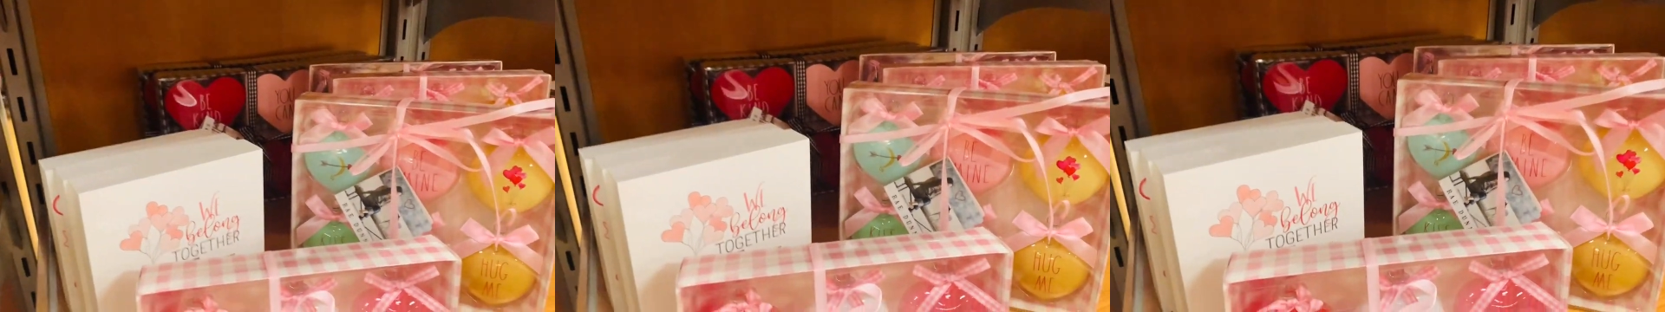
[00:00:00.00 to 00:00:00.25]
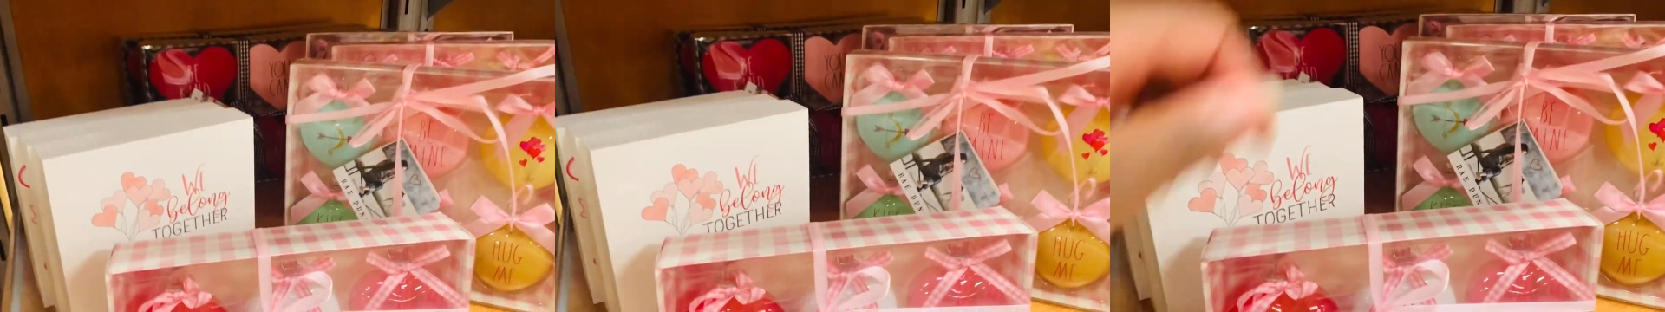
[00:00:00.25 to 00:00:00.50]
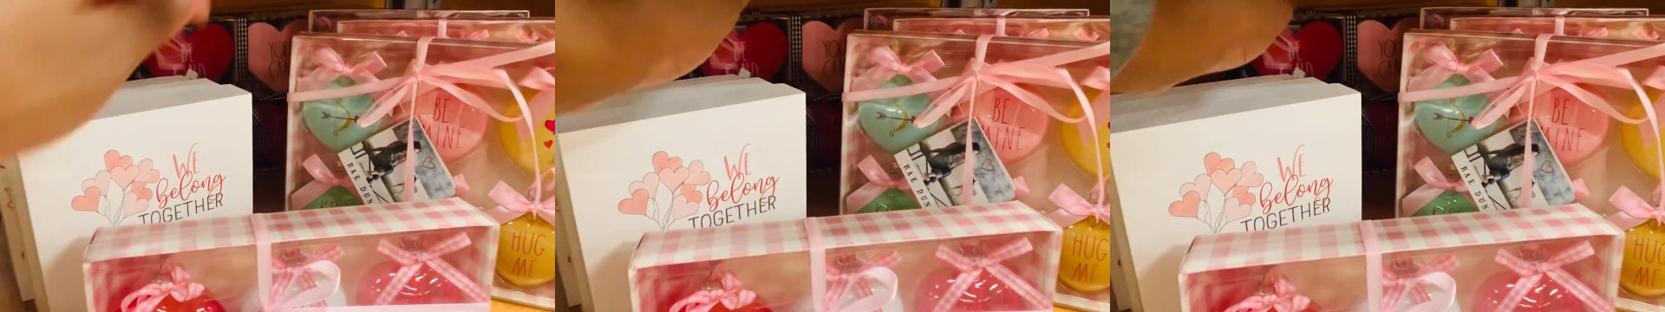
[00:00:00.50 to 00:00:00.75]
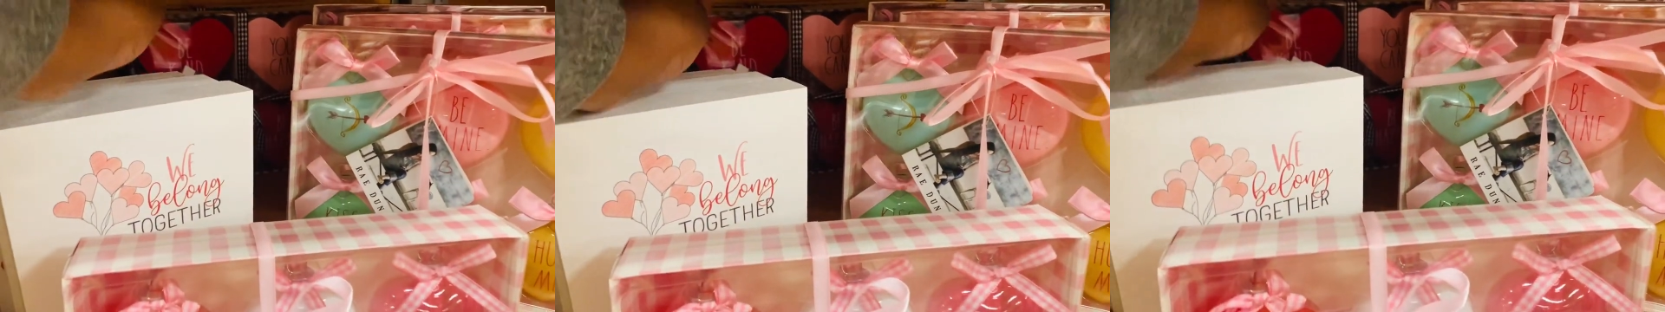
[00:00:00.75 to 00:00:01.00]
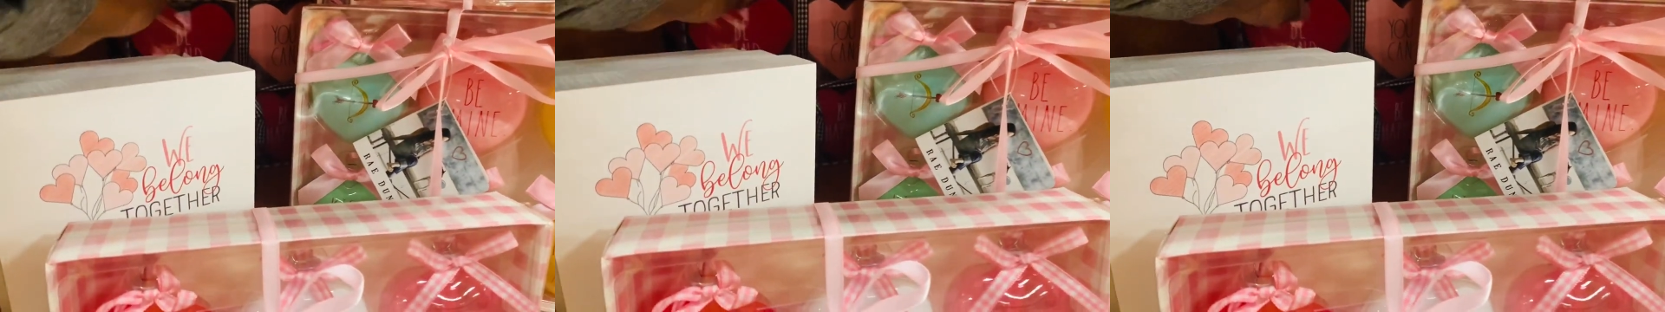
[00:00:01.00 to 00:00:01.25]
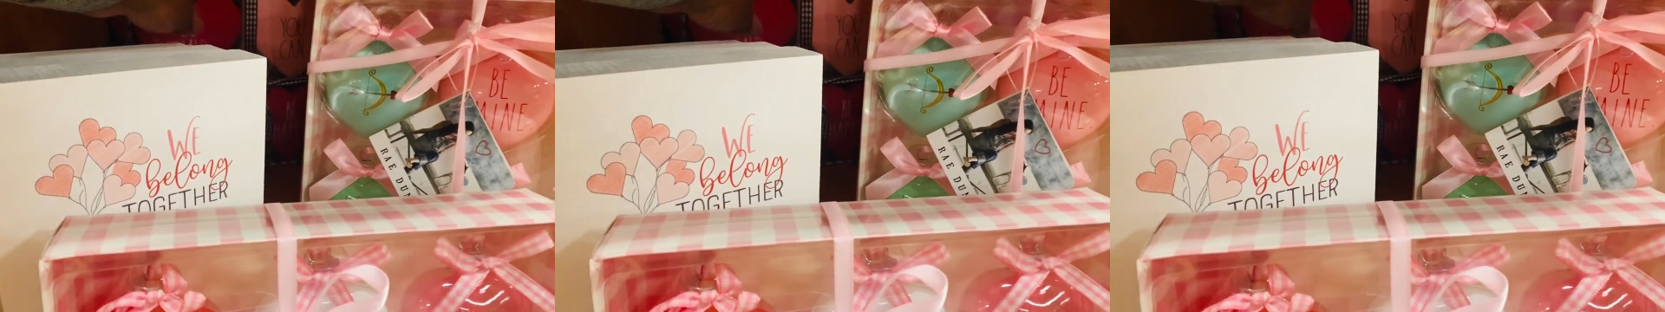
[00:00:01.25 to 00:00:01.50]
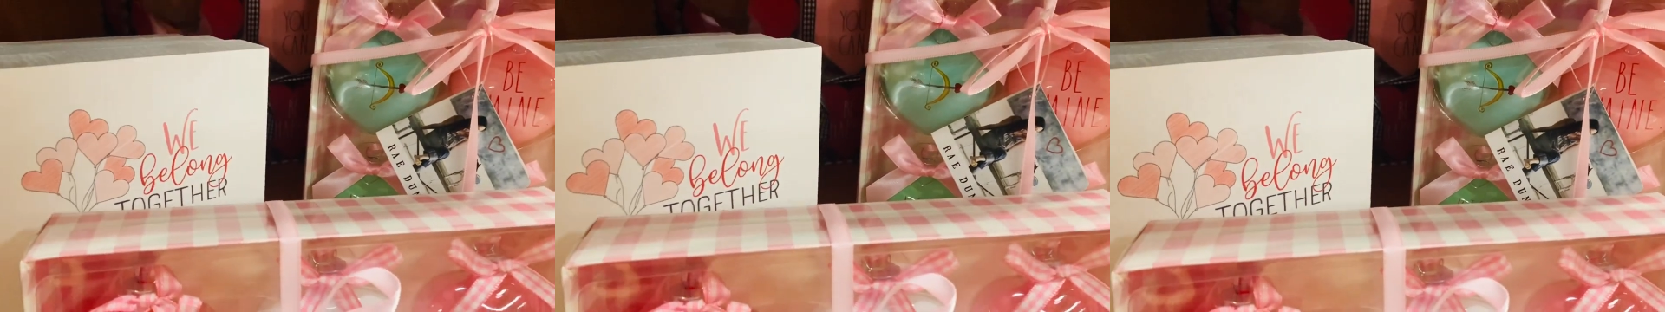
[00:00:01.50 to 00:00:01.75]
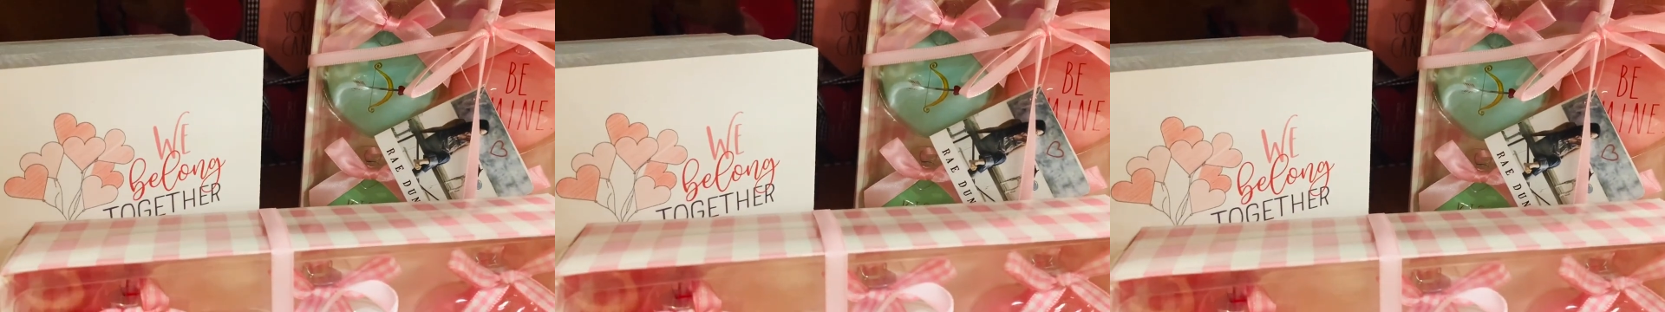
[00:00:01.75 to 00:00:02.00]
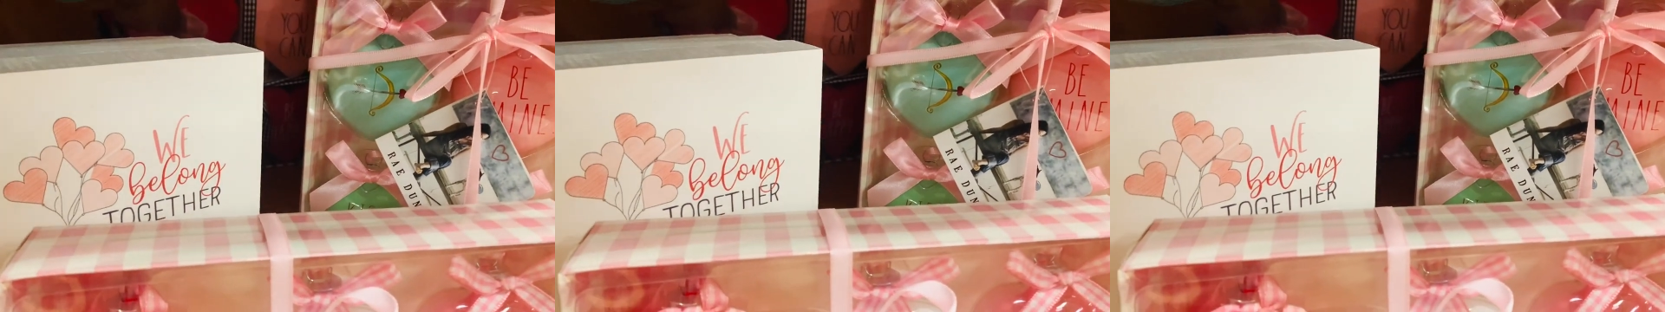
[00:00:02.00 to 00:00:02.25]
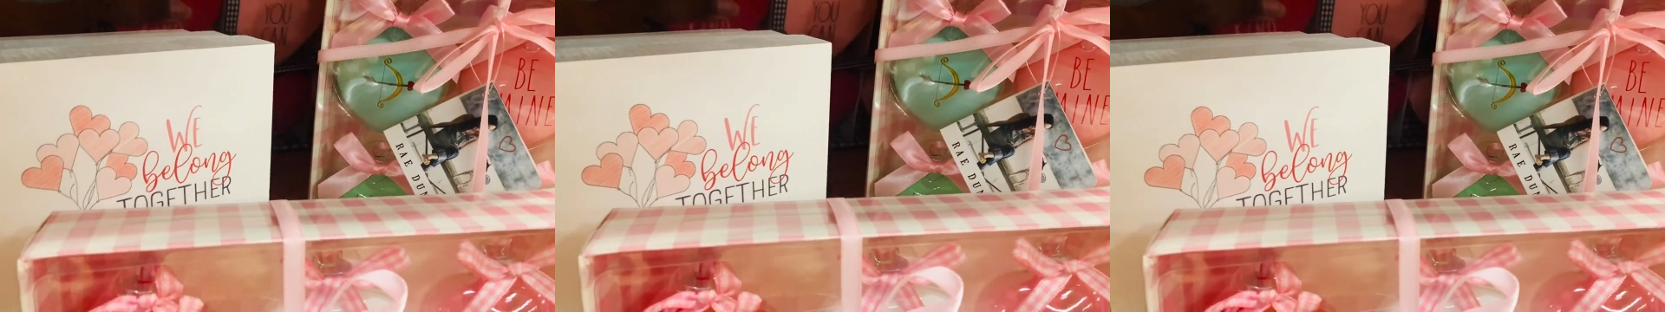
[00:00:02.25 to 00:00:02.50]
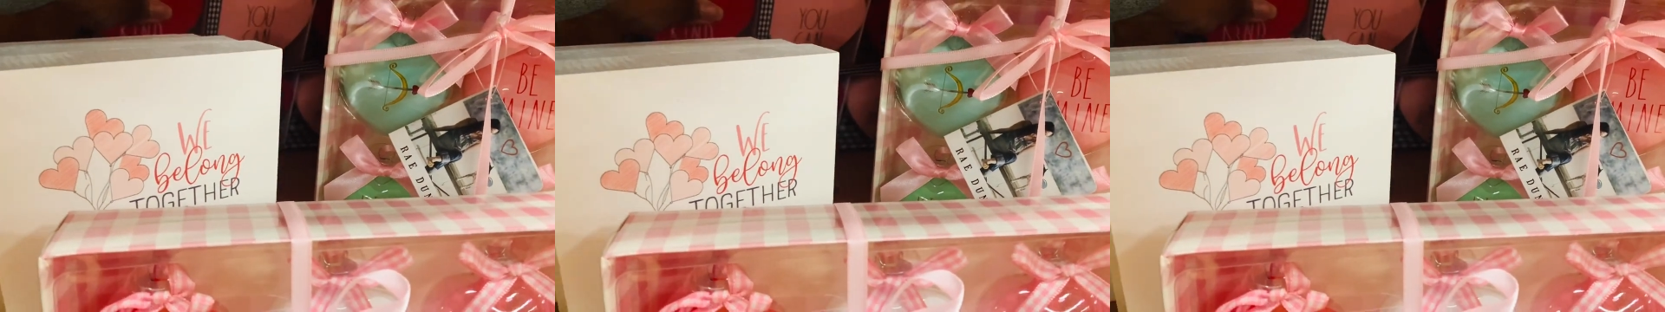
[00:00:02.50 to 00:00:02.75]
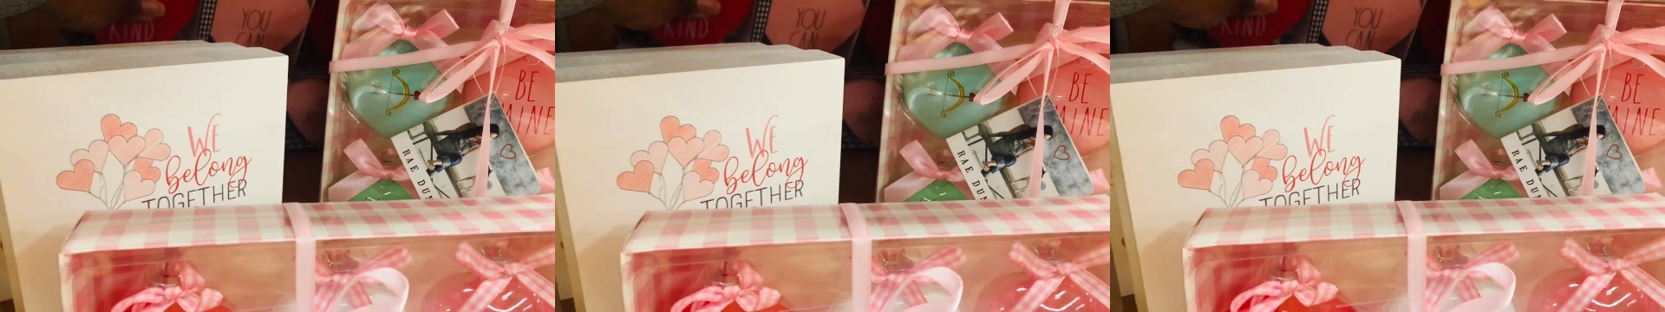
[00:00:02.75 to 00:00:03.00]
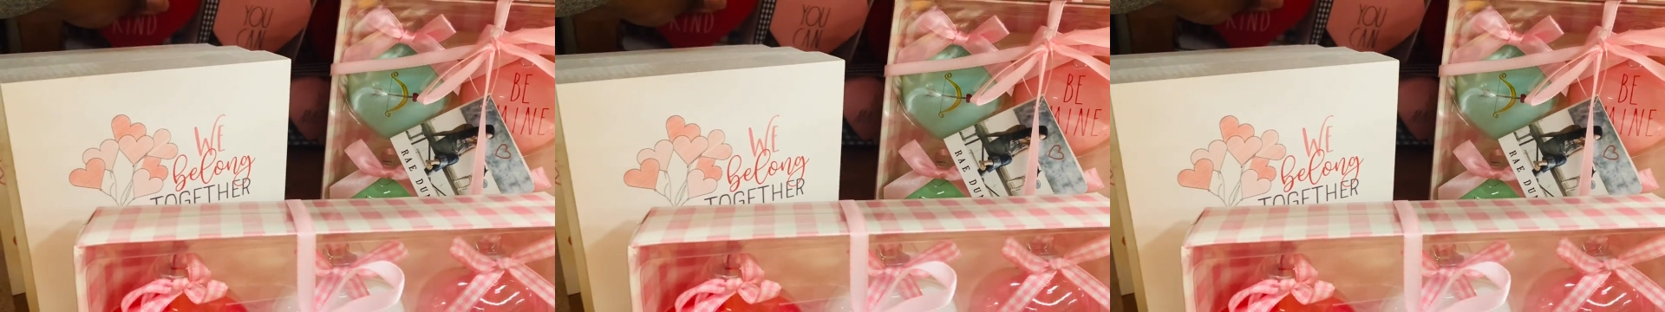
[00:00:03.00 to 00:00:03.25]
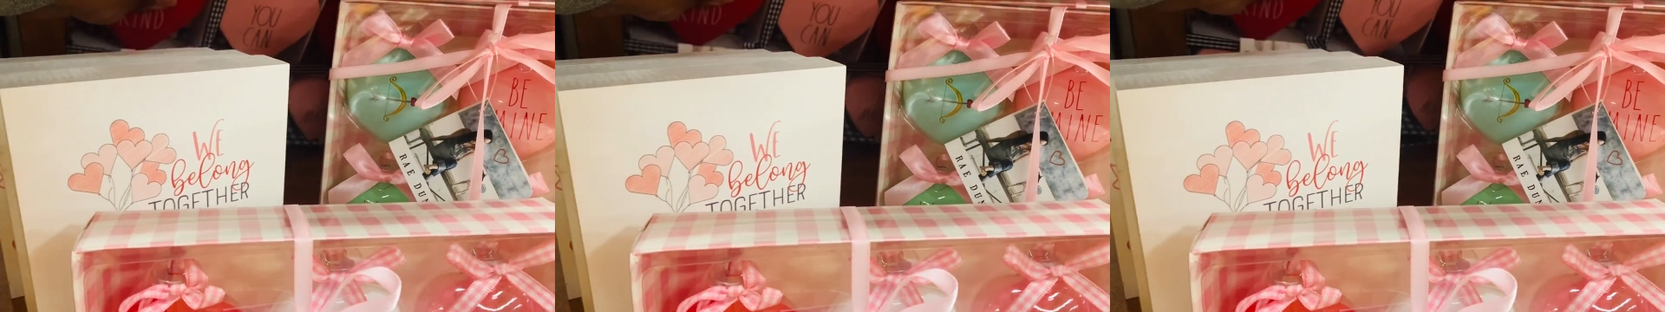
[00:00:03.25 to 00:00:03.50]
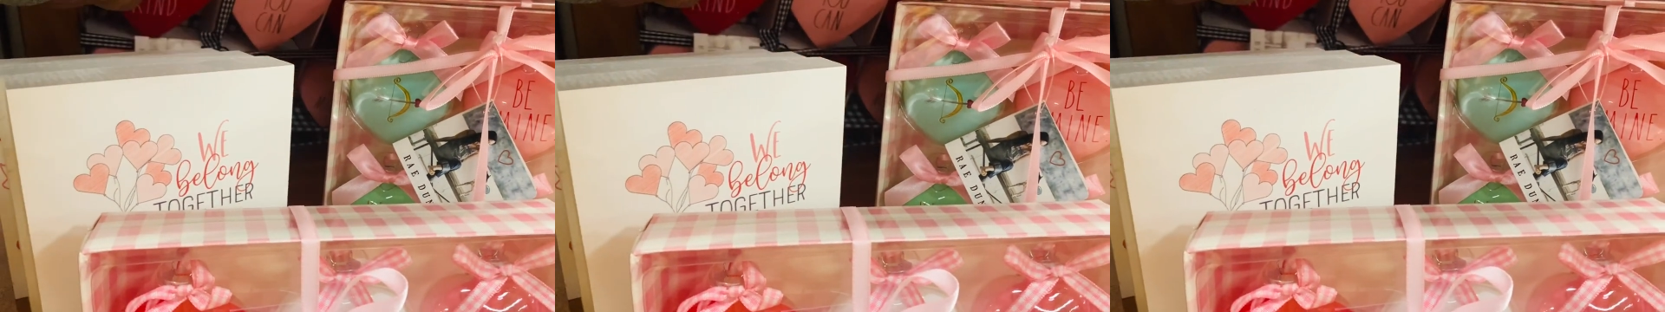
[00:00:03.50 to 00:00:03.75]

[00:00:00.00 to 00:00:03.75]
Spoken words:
(no speaker visible)